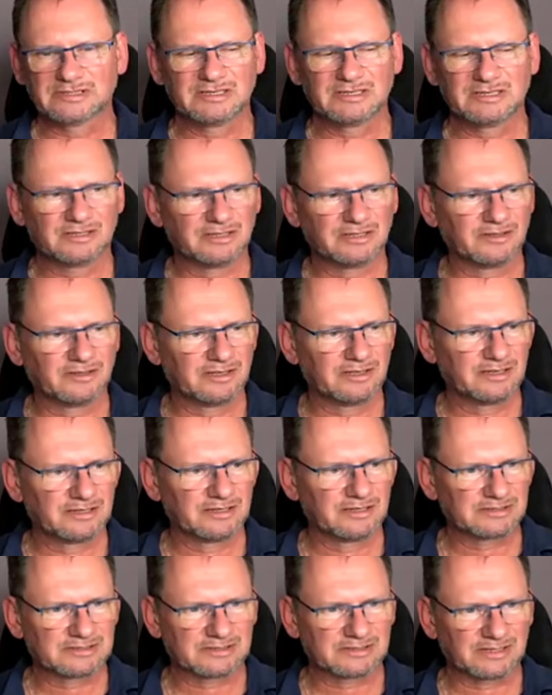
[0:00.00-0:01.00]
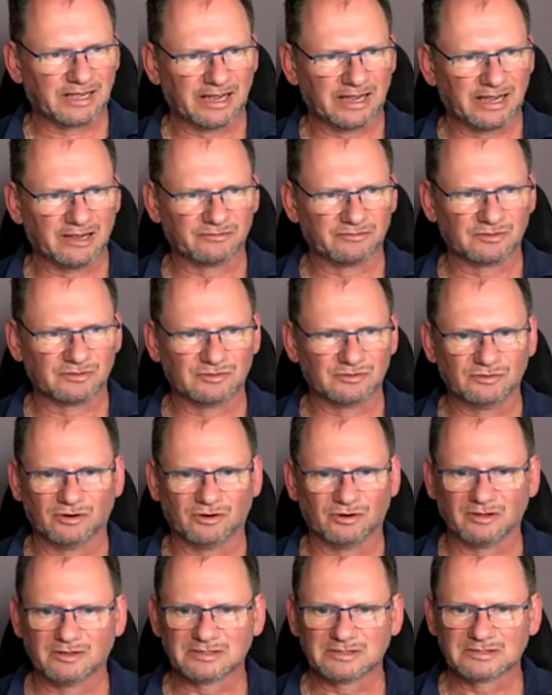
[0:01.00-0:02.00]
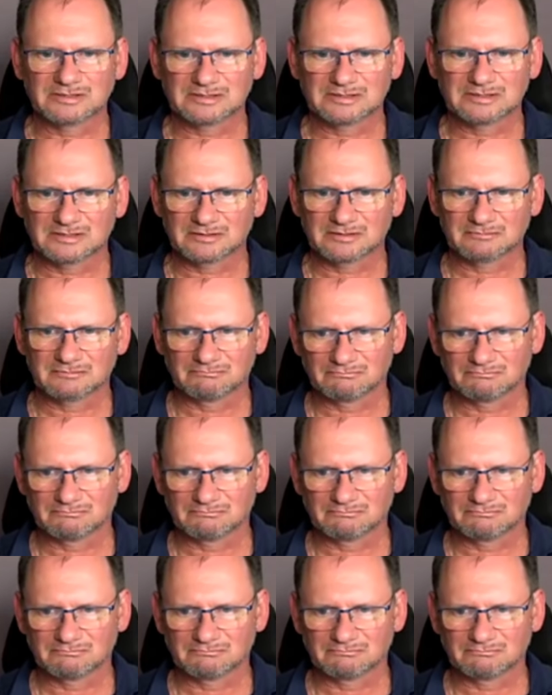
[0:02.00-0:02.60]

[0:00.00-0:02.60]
in this, I have to do all this